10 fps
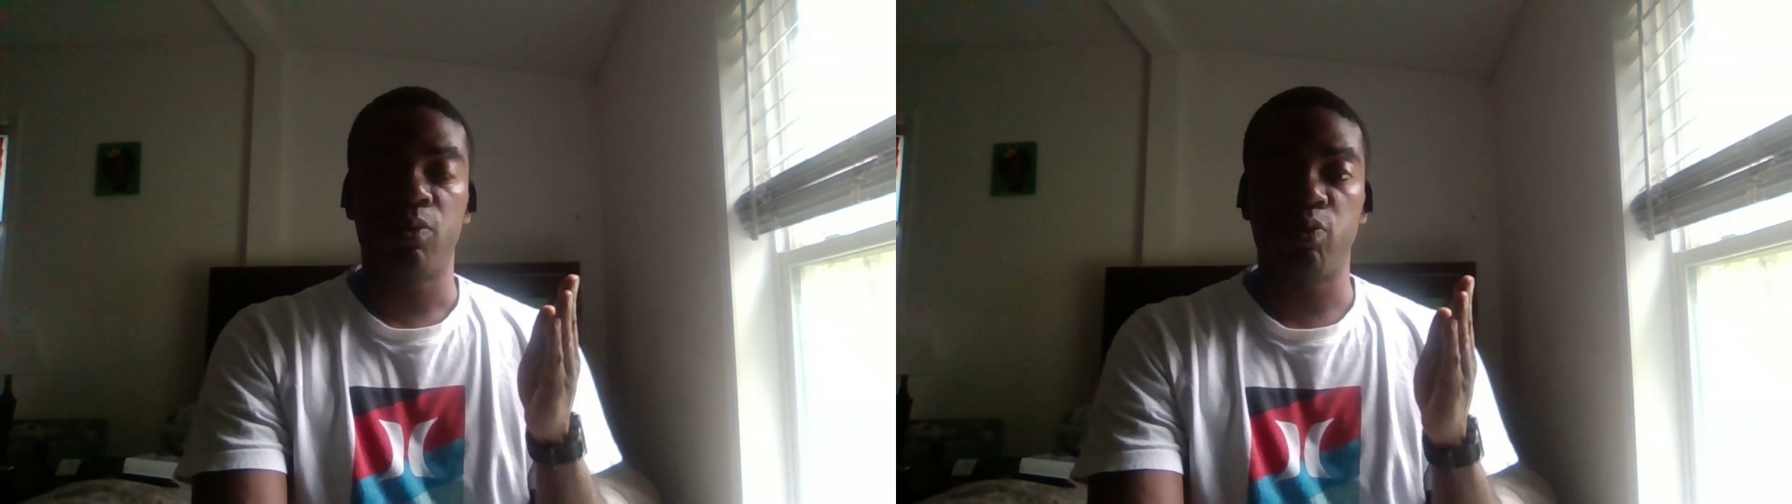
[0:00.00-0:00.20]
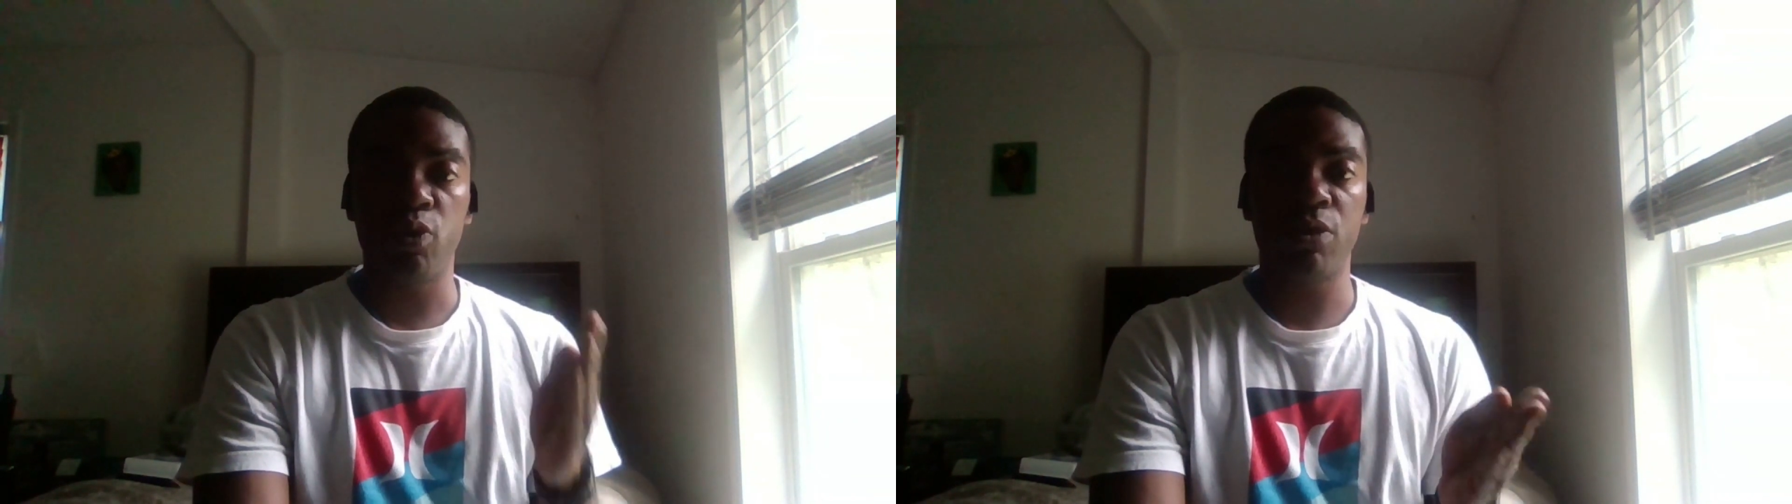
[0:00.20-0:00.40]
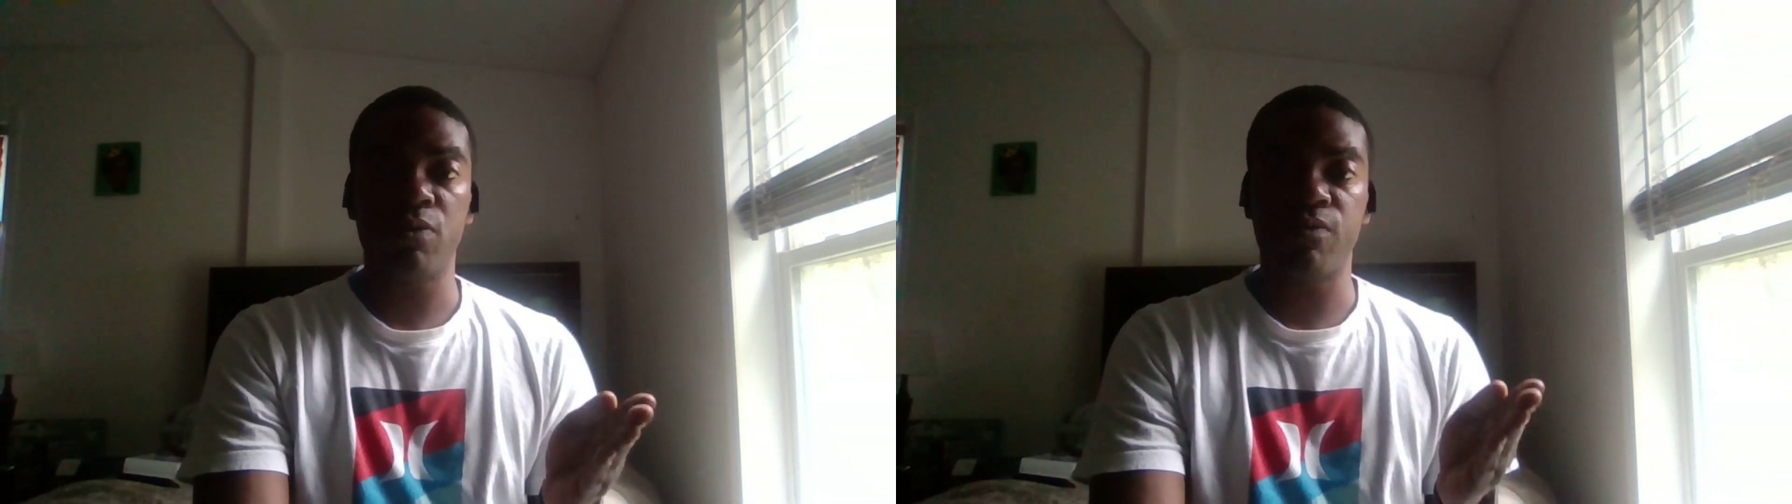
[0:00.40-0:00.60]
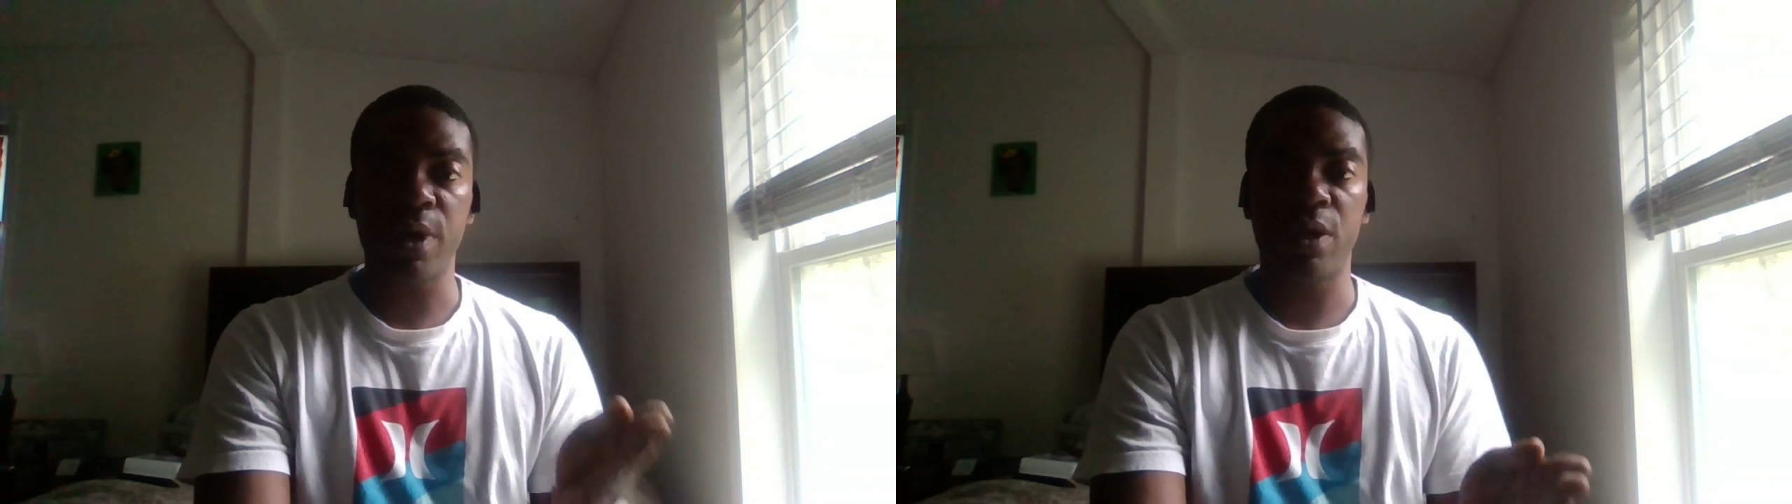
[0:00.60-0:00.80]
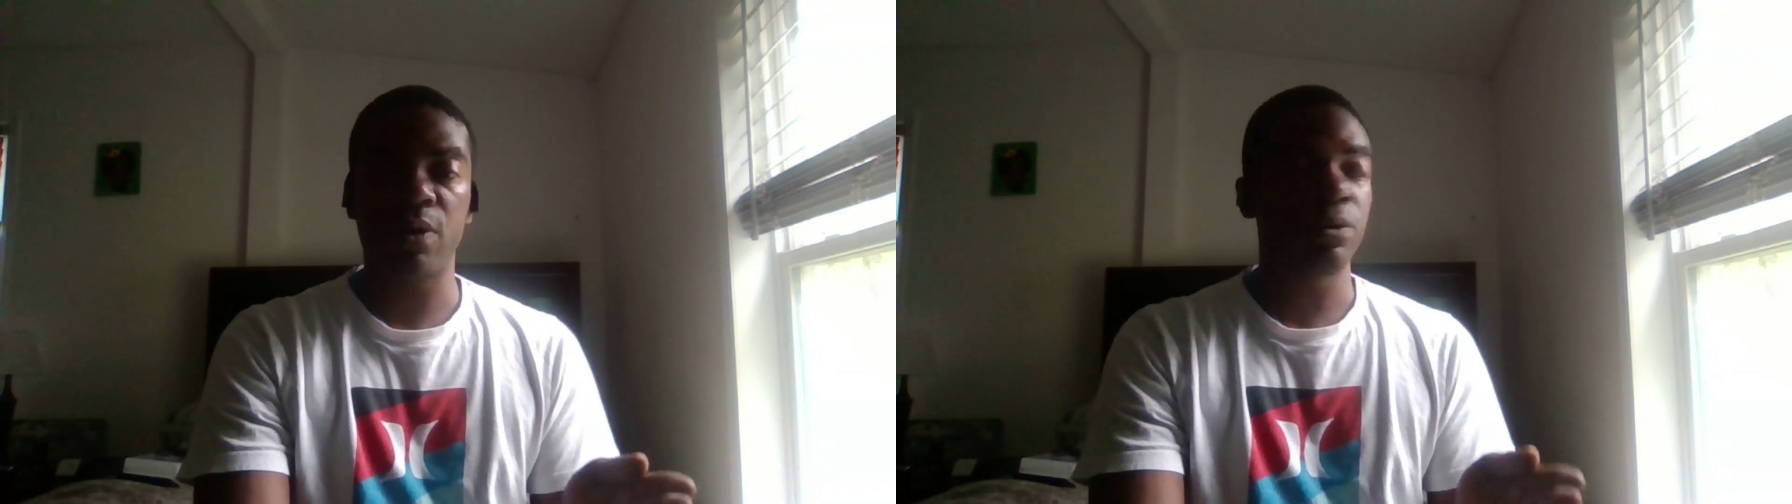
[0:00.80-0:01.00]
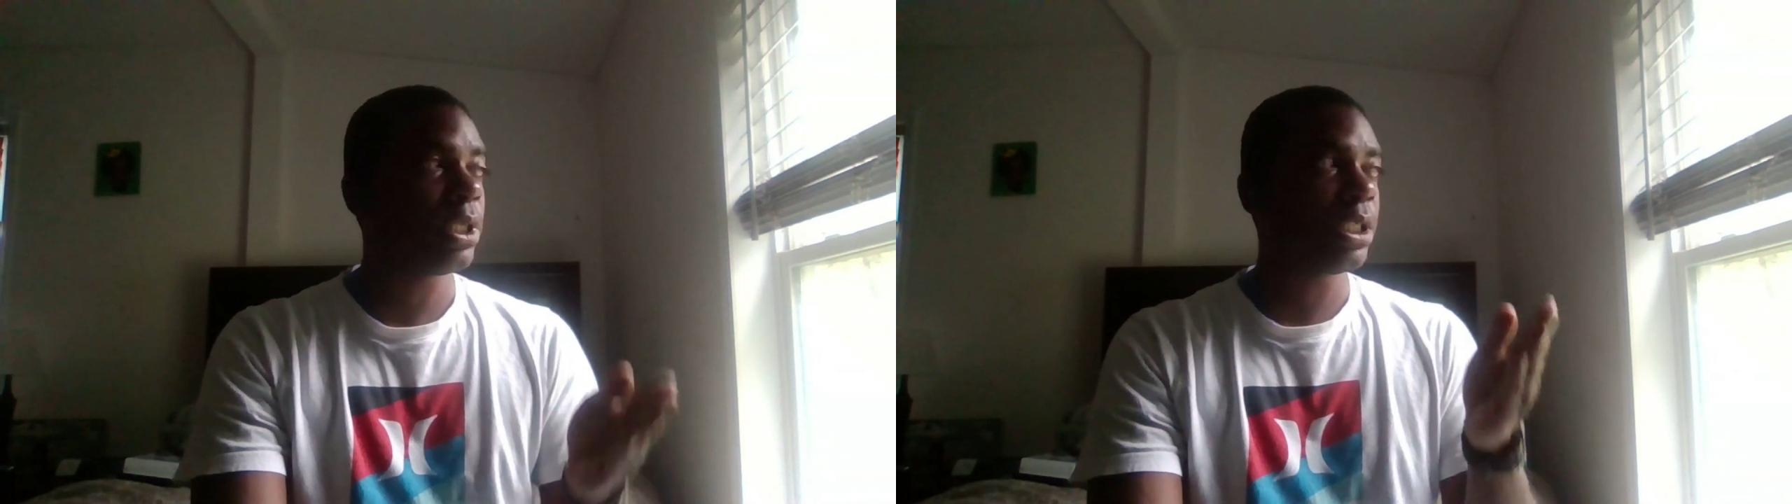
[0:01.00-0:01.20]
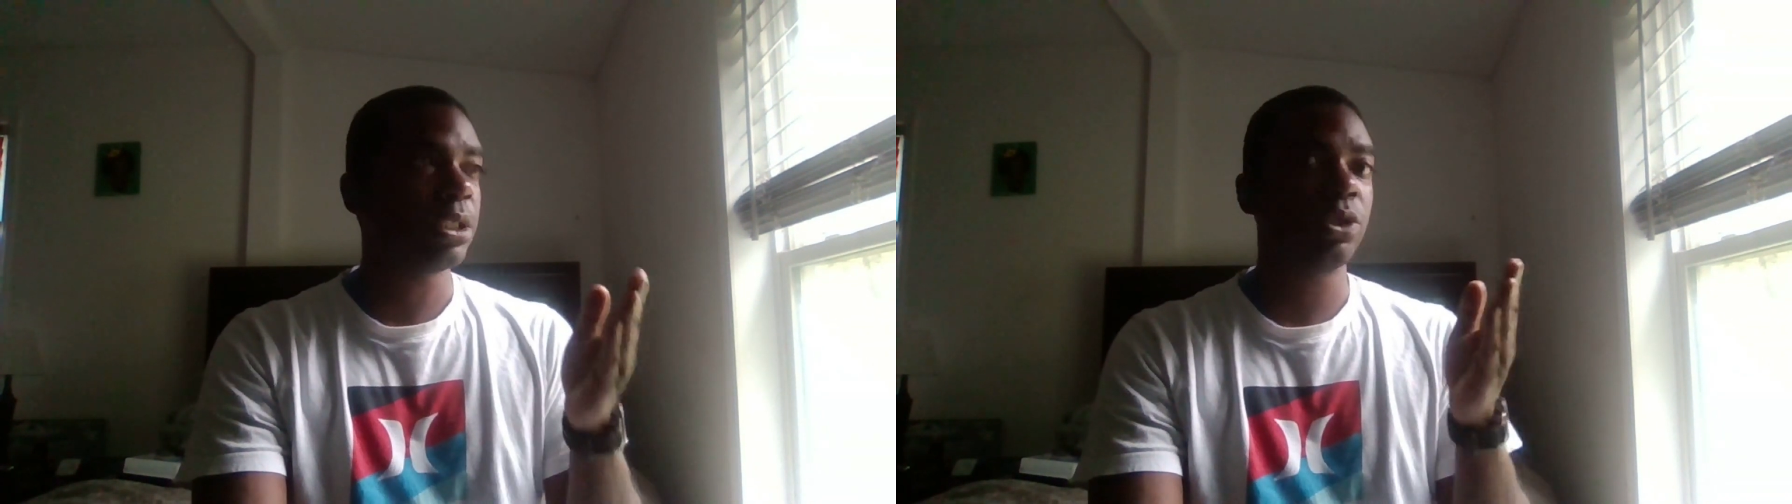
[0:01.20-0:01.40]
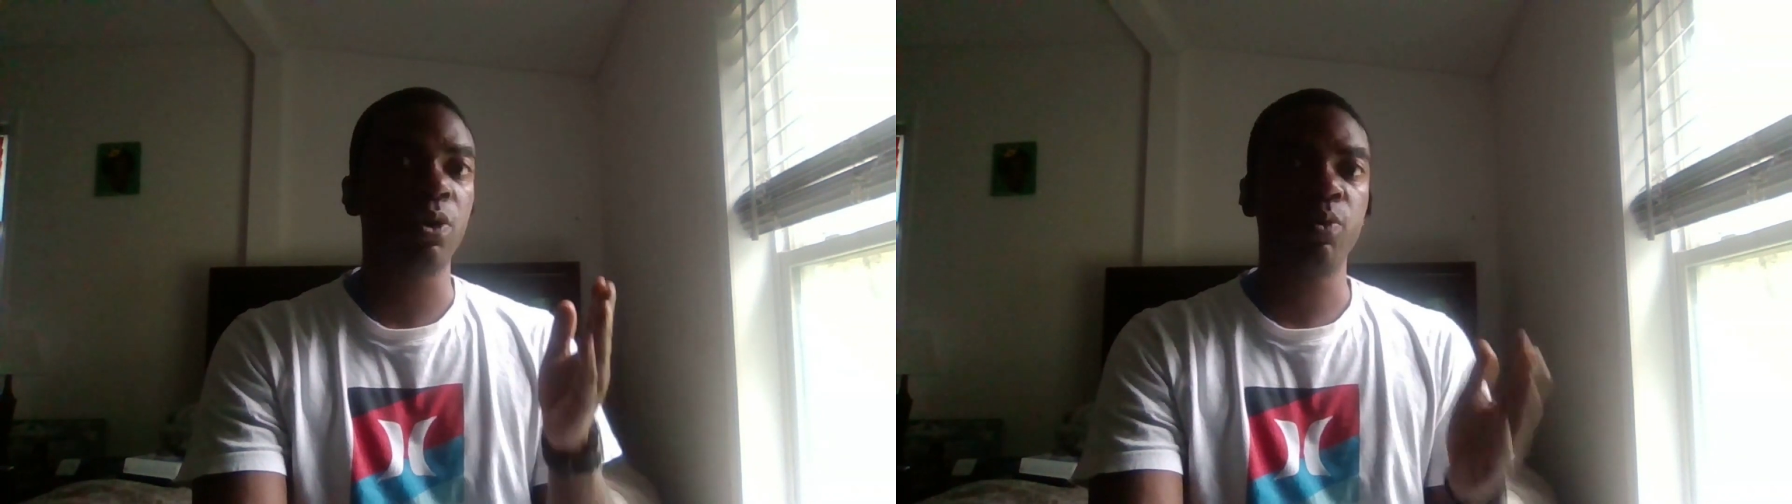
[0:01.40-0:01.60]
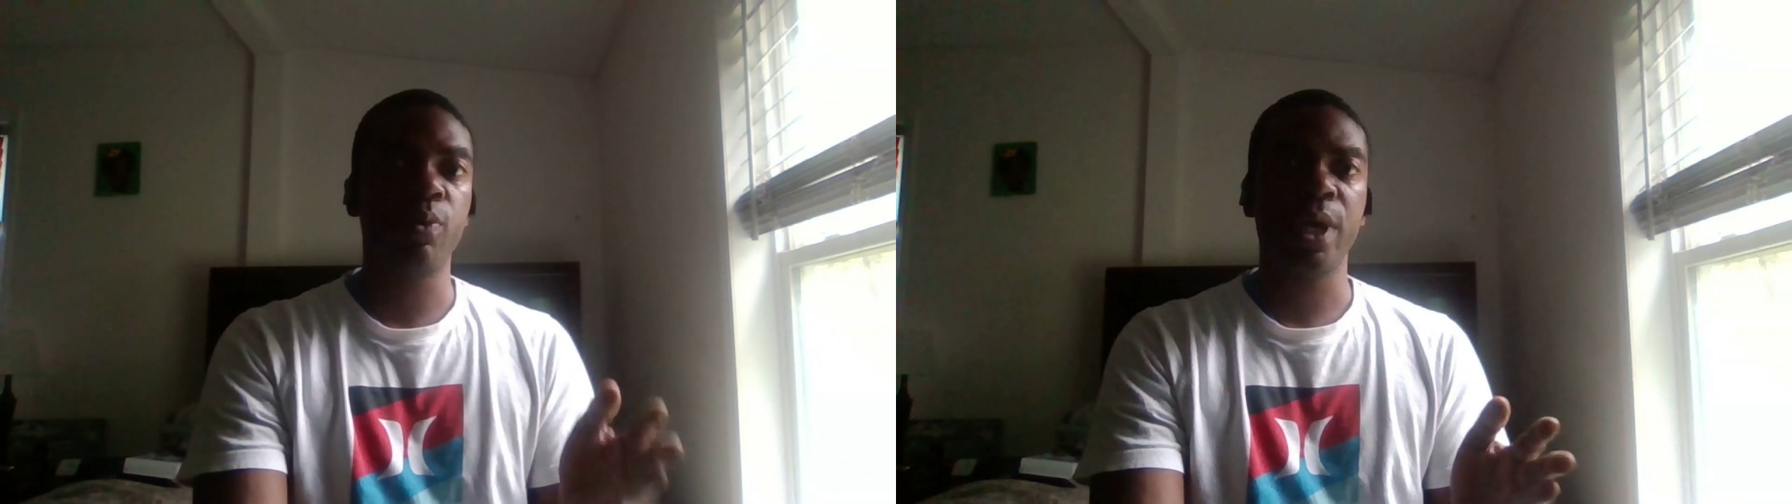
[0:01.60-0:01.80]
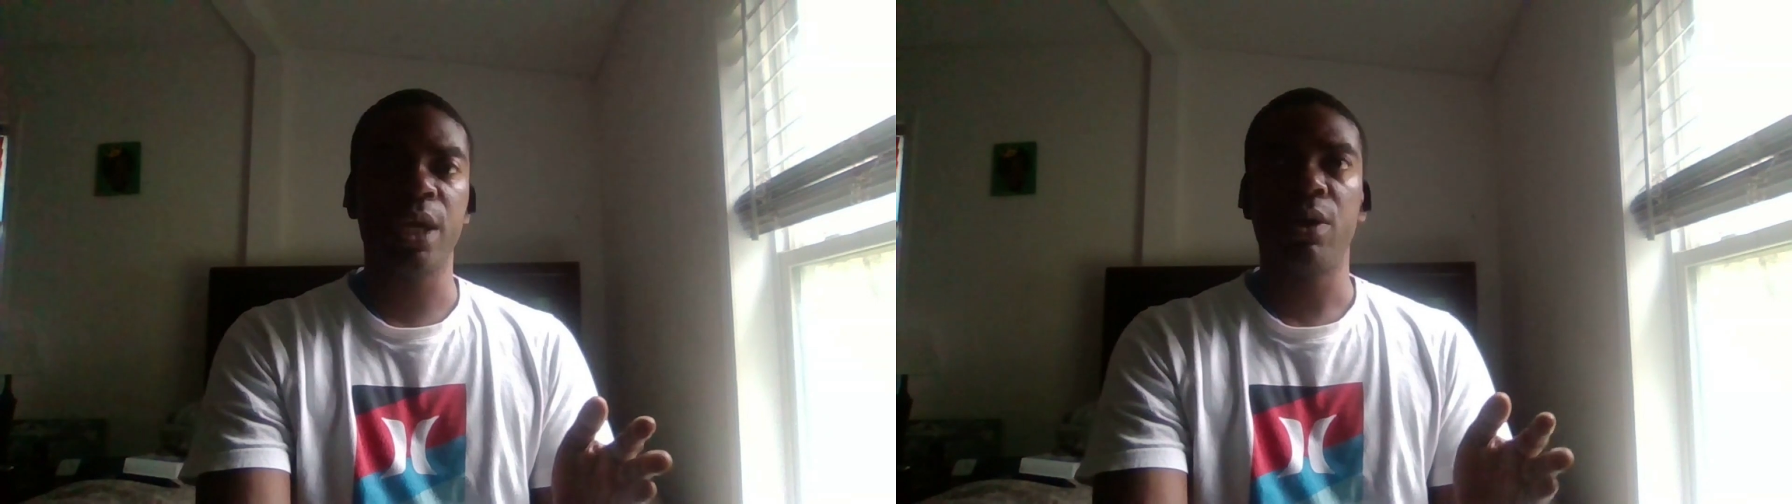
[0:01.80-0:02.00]
will grow. There is no
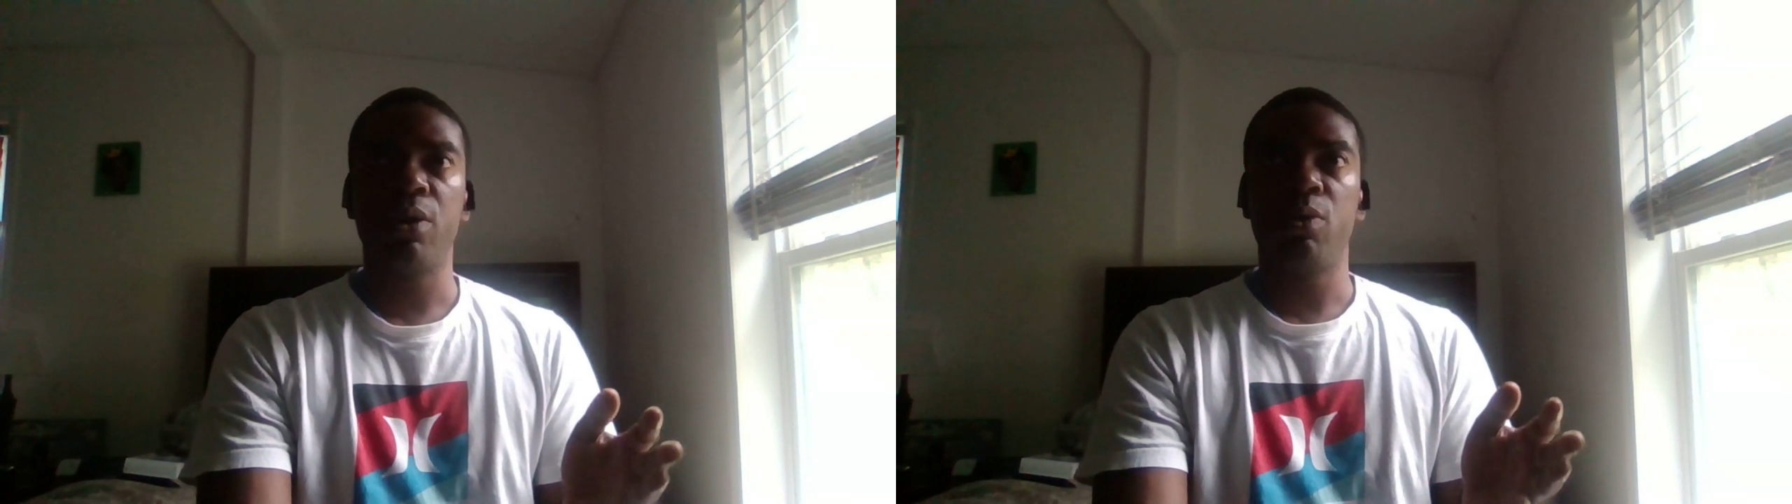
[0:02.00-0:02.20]
way.